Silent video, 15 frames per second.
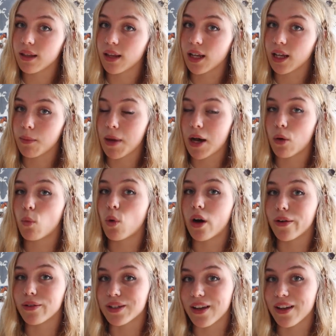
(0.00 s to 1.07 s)
to think about what
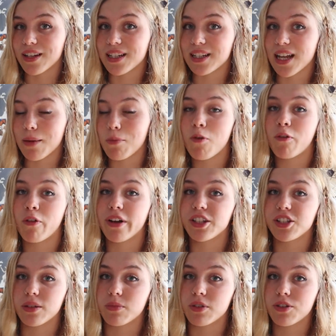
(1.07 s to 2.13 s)
I was going to say before I
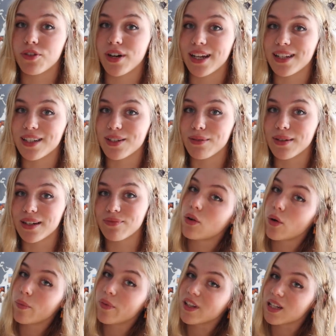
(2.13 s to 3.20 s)
jumped straight into it.
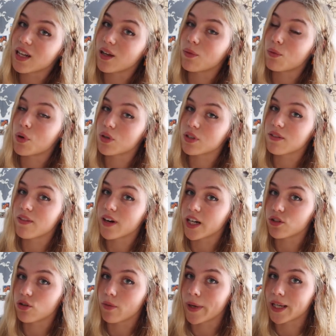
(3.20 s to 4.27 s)
Obviously, it was a
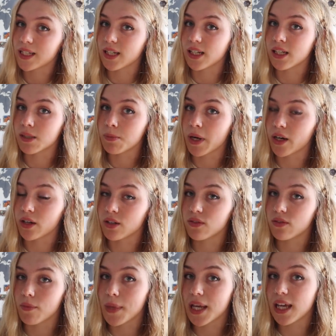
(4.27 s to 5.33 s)
very traumatic experience
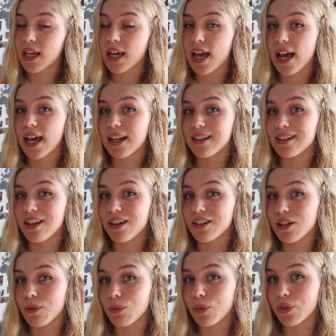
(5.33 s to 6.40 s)
for me, and I
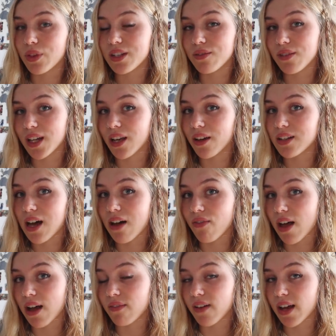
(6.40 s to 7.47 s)
don't want this video to have
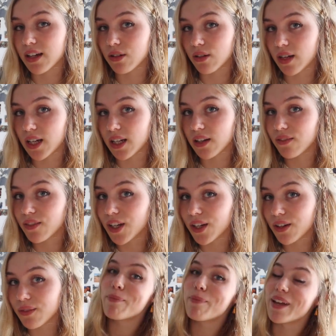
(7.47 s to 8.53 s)
that effect on any of
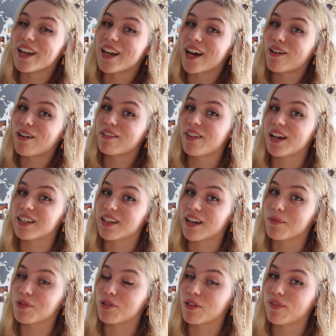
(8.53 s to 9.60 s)
you. But now I've had
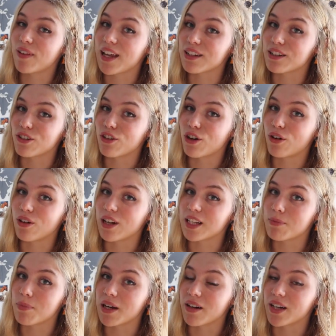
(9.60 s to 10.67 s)
time to reflect on the whole
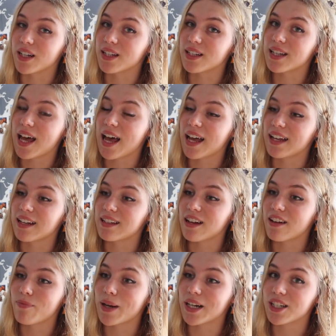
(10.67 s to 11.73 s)
experience, and
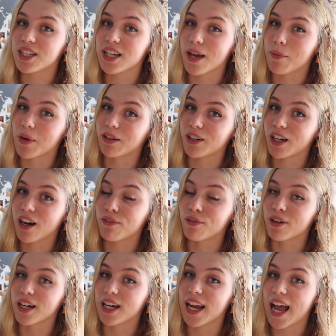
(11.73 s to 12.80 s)
I've managed to get my
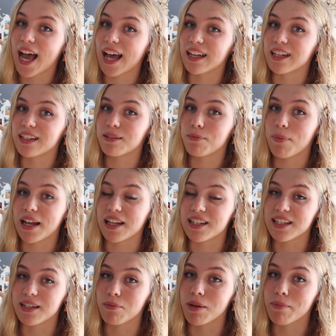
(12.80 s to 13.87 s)
recovery and
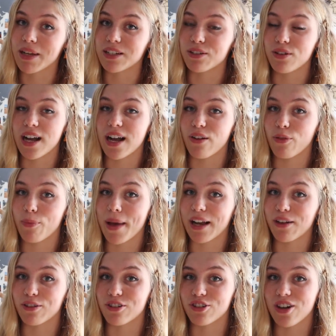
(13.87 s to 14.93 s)
balancing my mental health
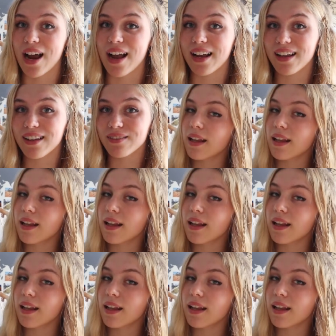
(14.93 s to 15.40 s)
back on track.